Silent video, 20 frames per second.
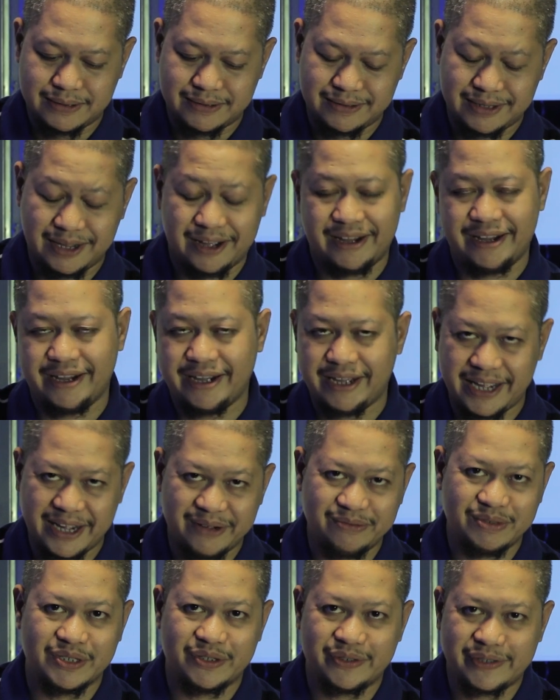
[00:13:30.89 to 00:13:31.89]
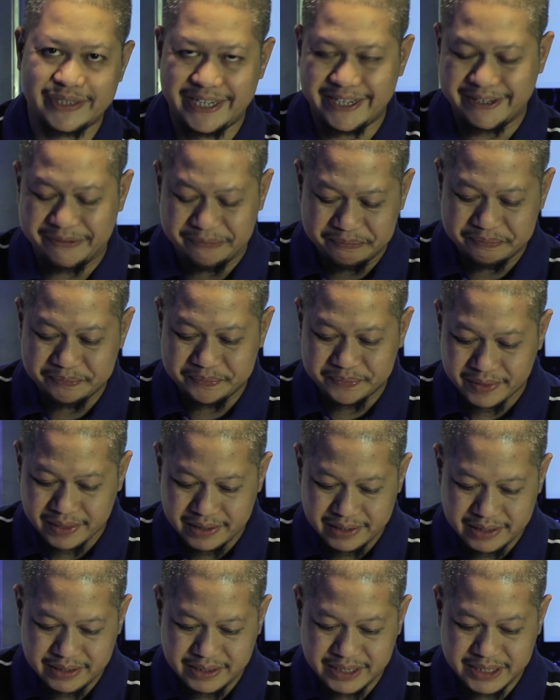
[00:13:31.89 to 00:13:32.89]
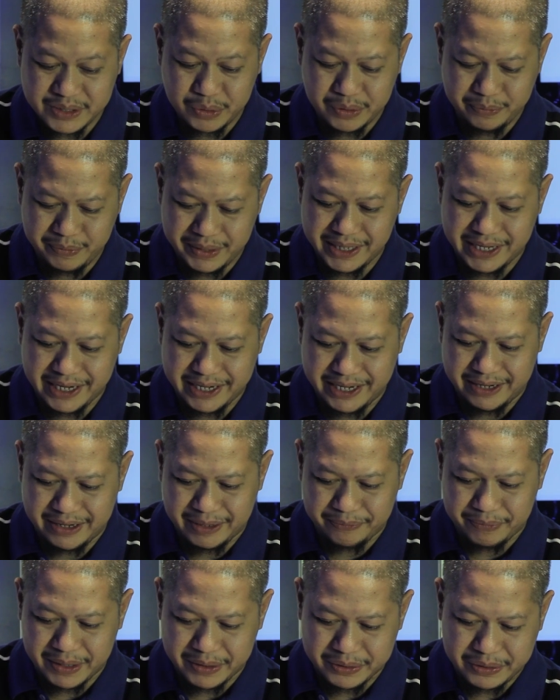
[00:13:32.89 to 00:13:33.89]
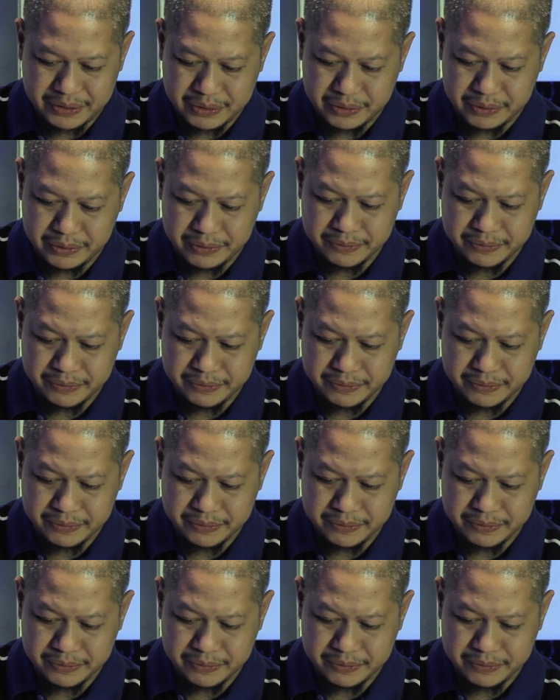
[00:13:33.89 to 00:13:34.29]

No, I'm joking. This will be done in about 2.